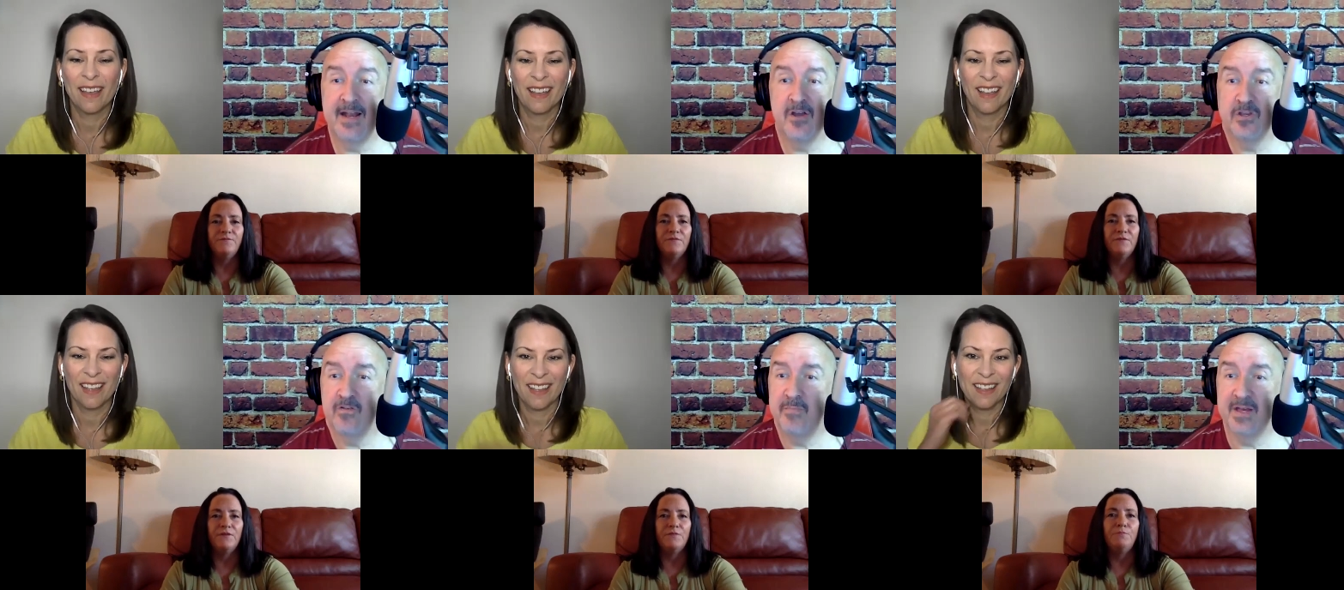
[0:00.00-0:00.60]
Speaker 1: I know
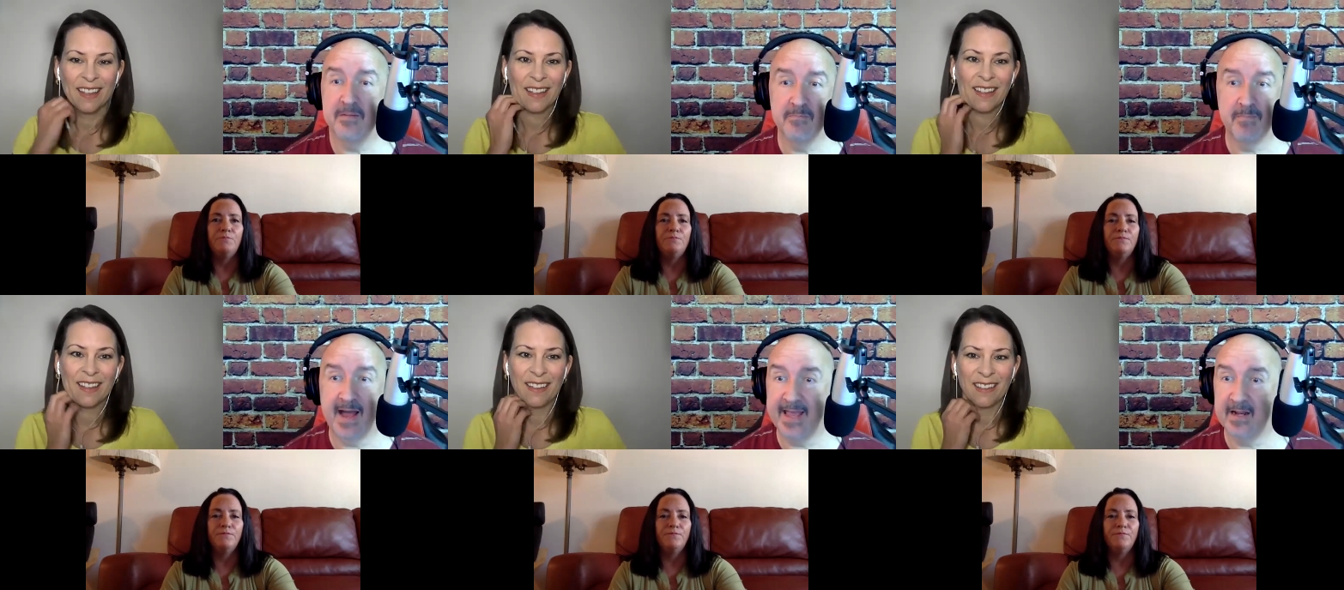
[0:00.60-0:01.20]
you've been
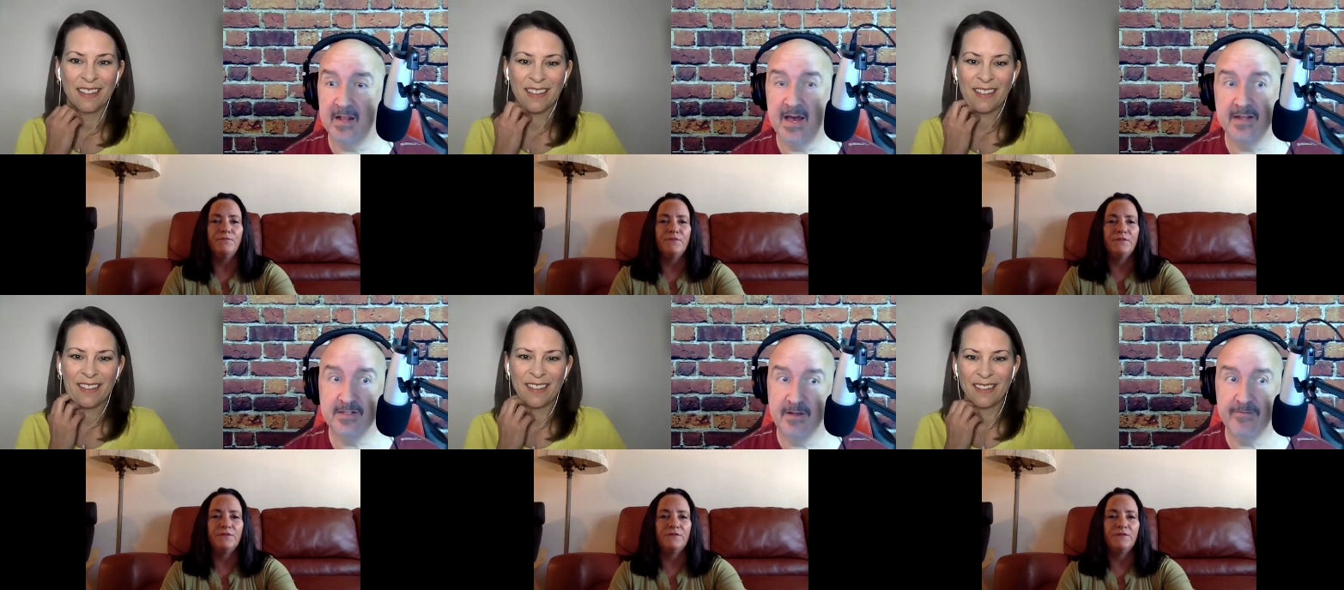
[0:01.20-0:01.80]
buying a
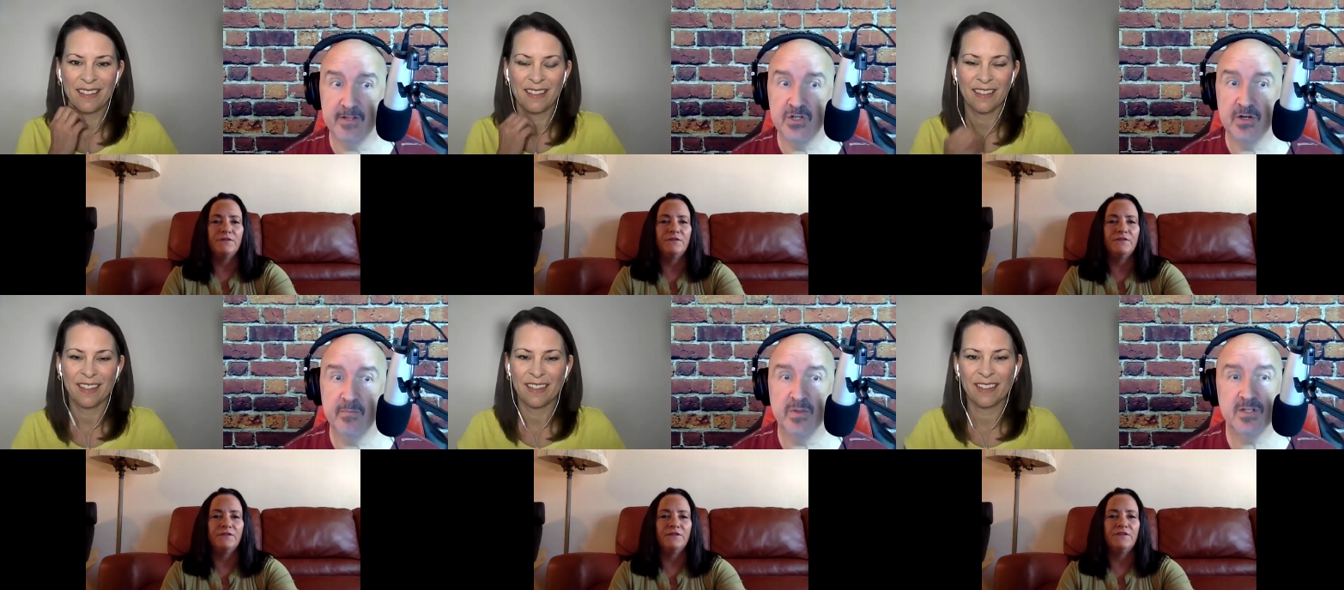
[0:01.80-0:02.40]
lot of stuff for the
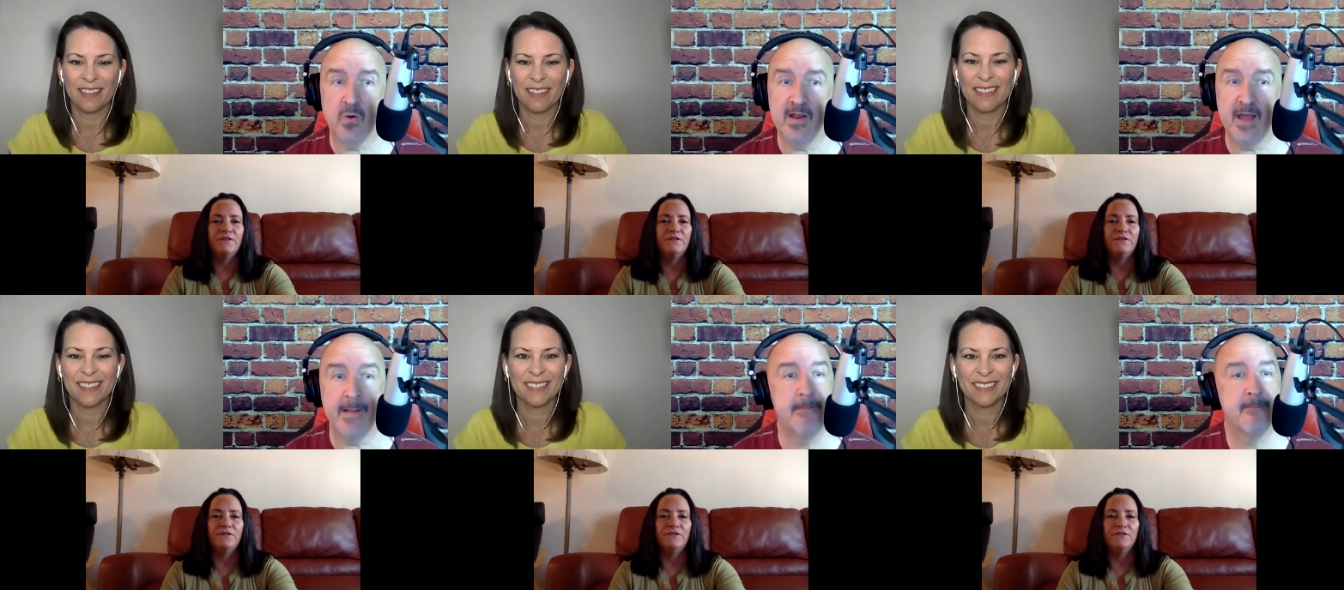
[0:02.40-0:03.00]
trip. What's going
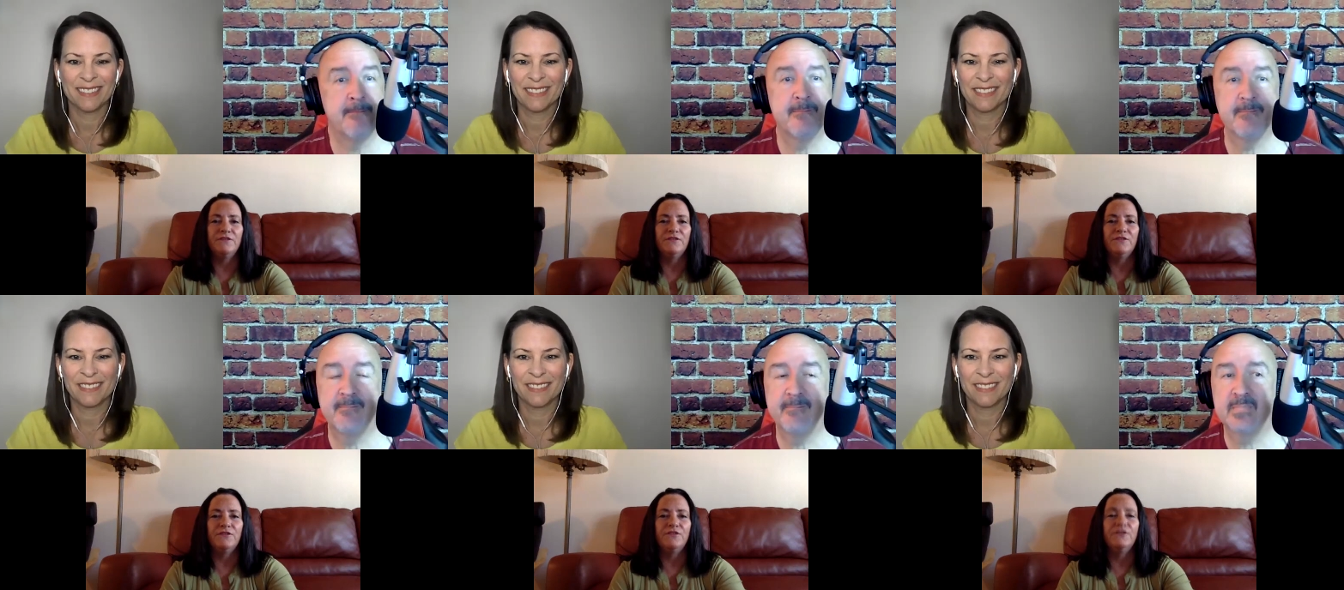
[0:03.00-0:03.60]
on?
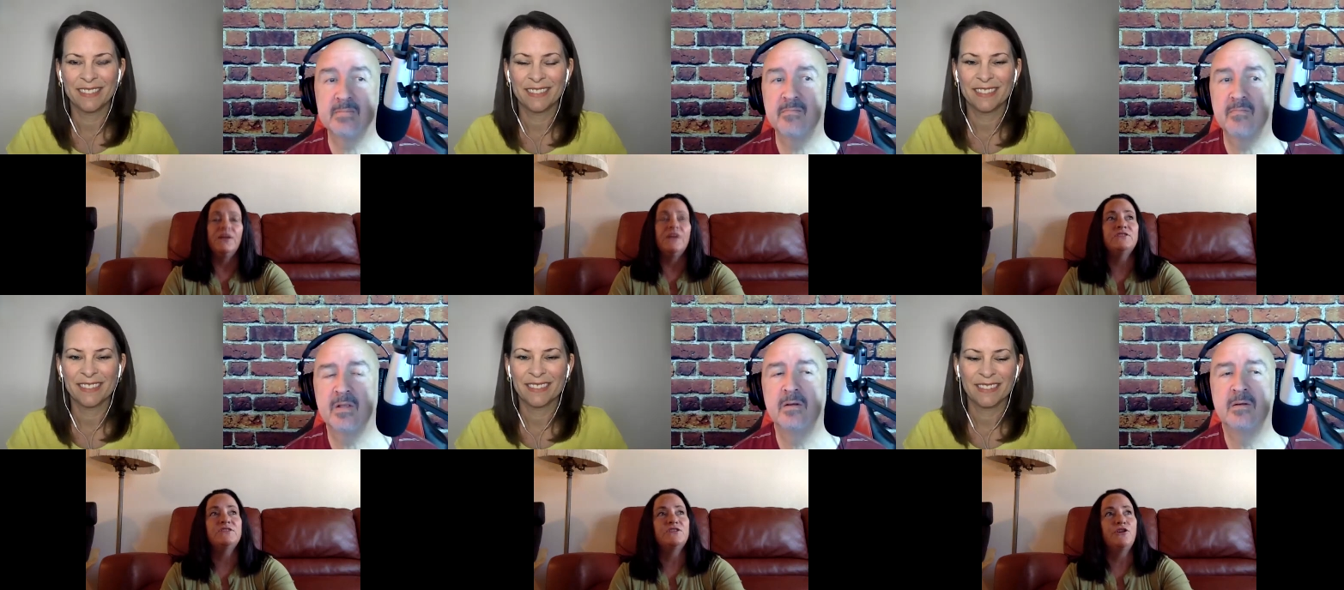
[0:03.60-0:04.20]

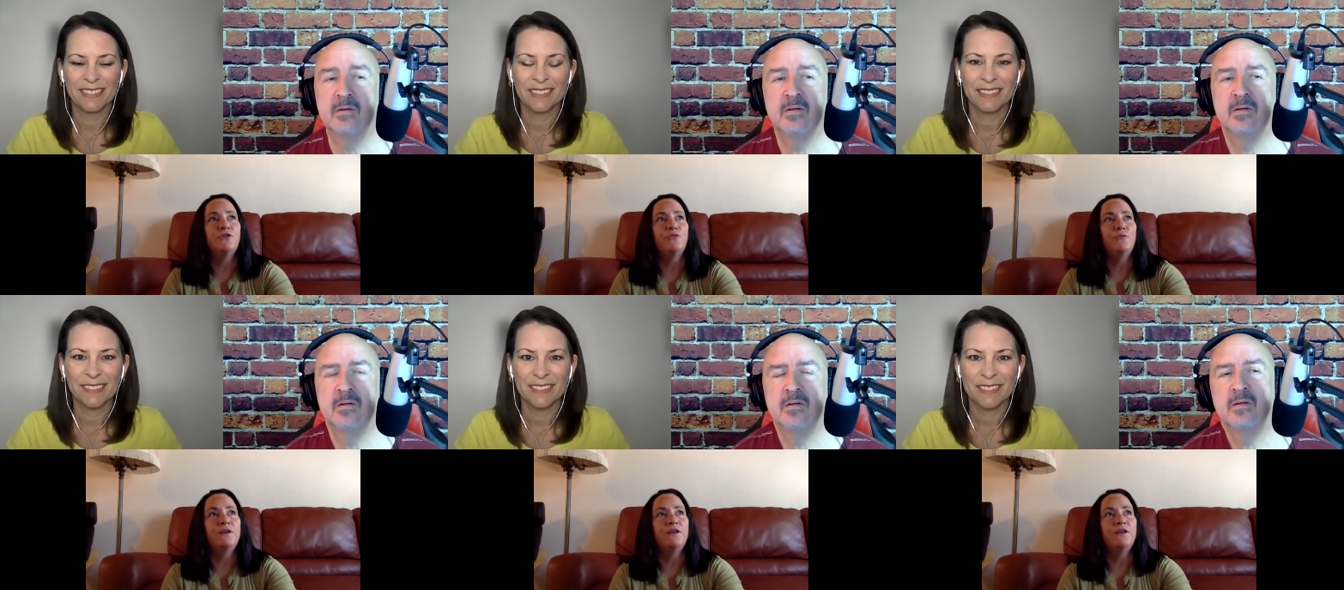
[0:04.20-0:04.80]
Speaker 2: Yes. So
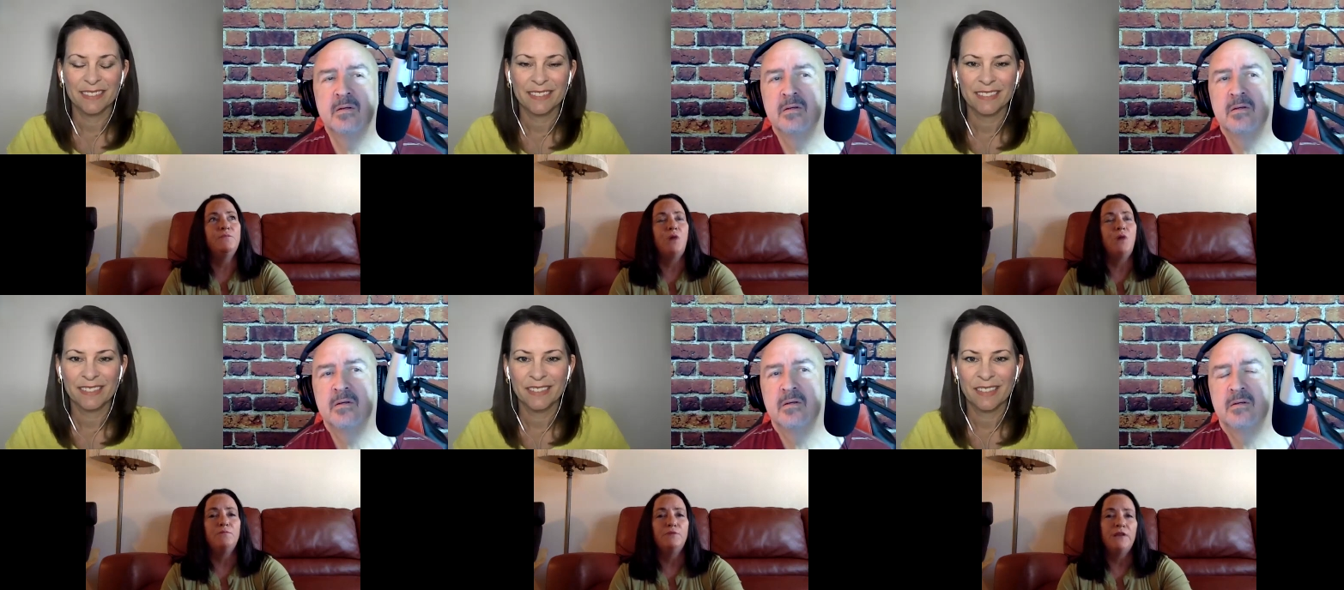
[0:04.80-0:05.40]
we bought
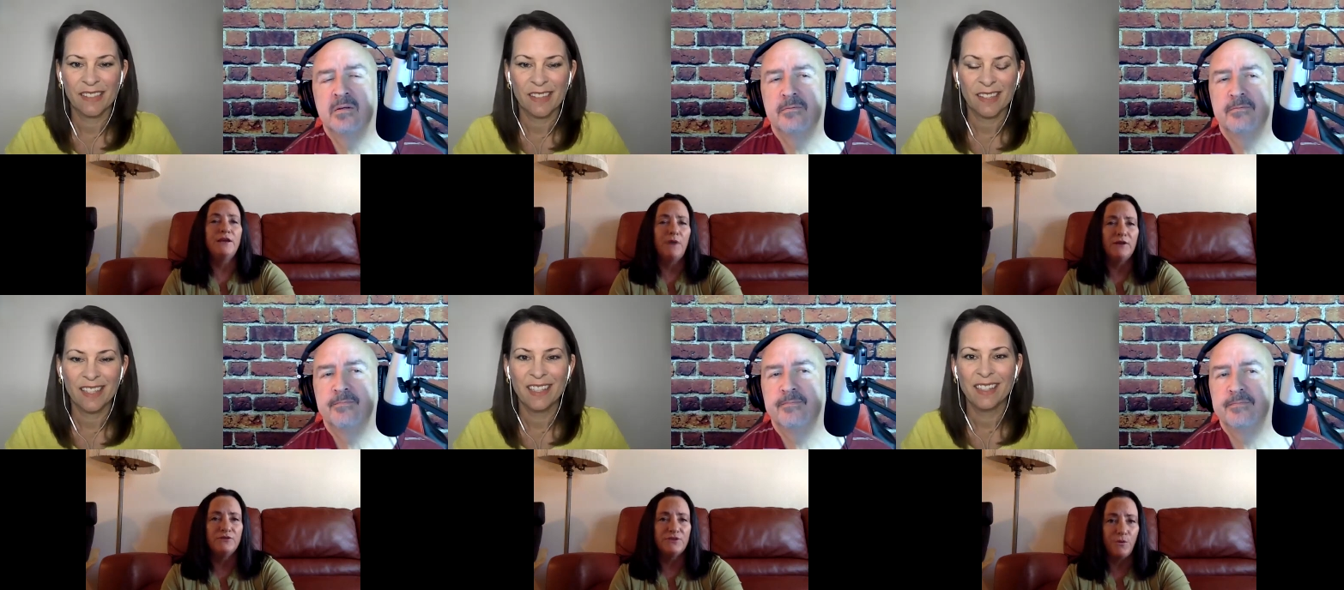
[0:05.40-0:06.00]
playground
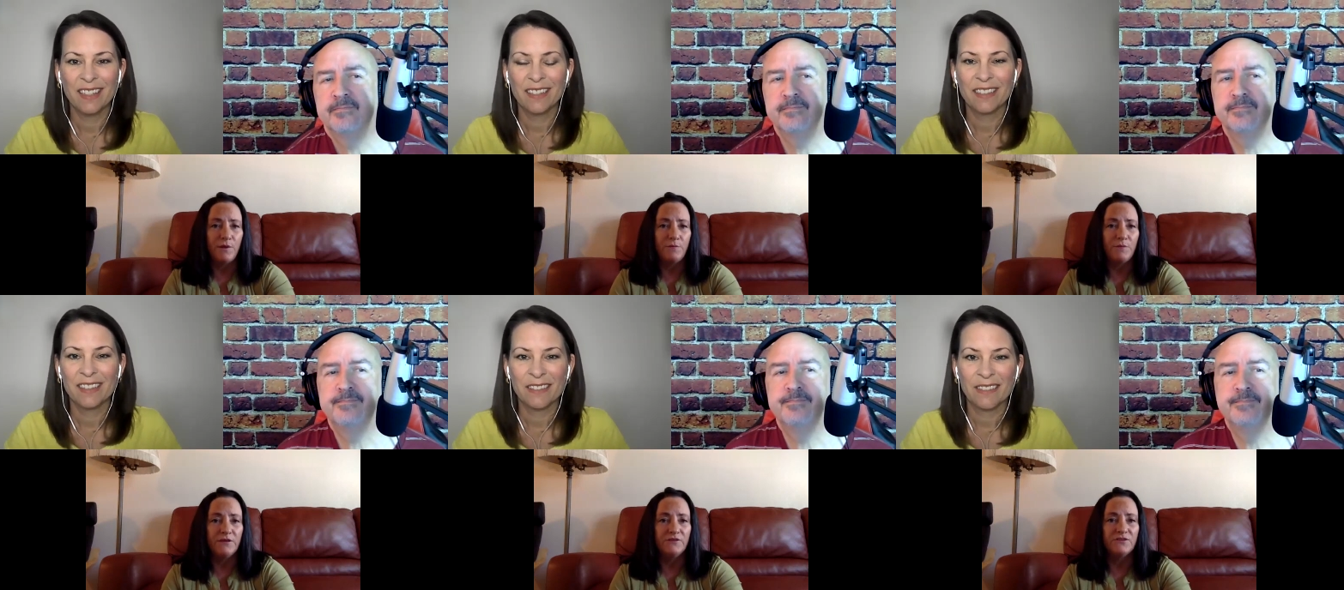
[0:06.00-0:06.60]

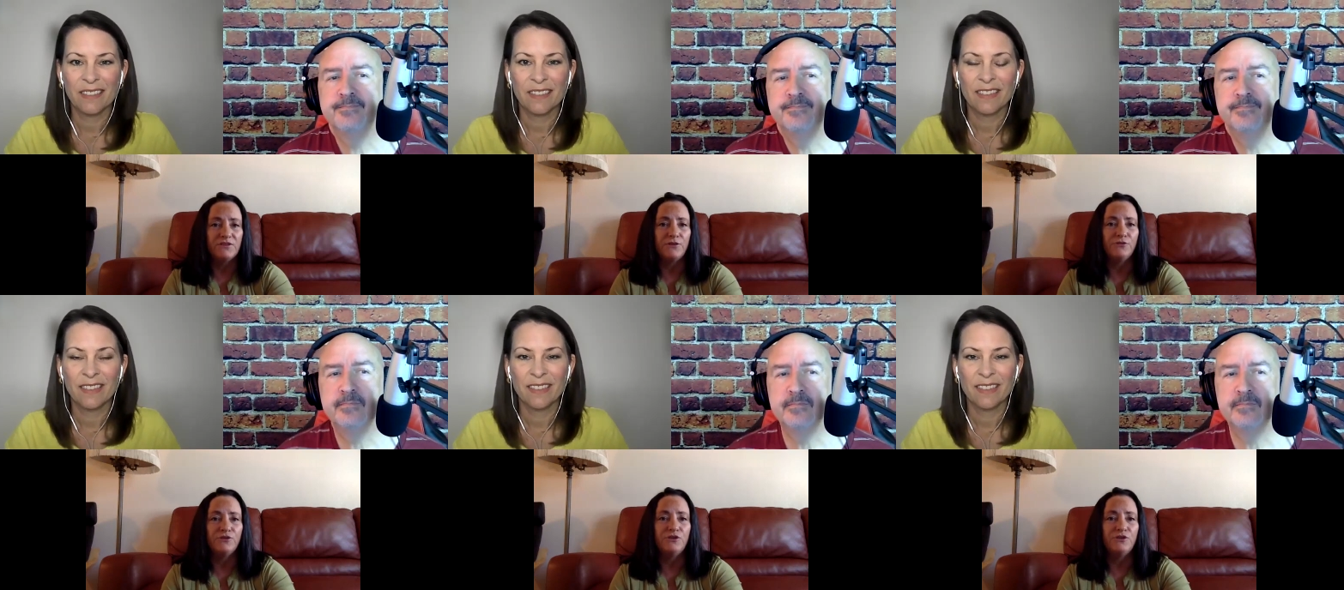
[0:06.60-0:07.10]
equipment. So two